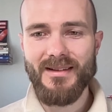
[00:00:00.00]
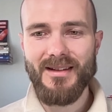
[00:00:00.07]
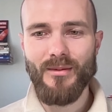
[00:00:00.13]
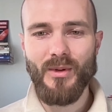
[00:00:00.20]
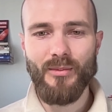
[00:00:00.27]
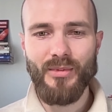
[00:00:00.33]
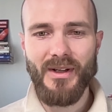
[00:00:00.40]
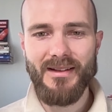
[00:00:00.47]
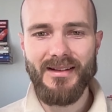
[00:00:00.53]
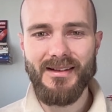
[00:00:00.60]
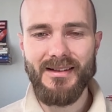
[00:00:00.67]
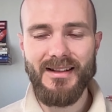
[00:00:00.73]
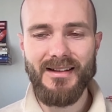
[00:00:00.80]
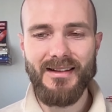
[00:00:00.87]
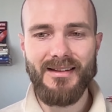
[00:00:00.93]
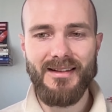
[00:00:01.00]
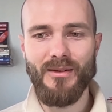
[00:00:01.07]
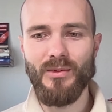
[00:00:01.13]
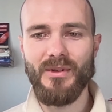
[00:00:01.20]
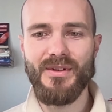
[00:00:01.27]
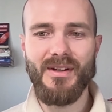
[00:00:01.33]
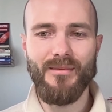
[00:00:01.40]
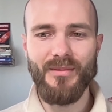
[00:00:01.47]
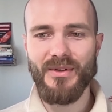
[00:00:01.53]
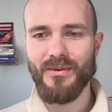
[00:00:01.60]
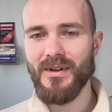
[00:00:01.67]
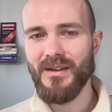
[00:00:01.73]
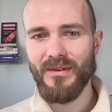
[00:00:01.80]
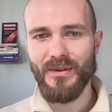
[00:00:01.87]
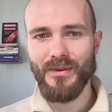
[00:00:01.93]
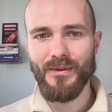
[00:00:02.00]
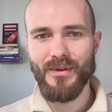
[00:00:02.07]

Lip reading: someone presses this, they will jump straight to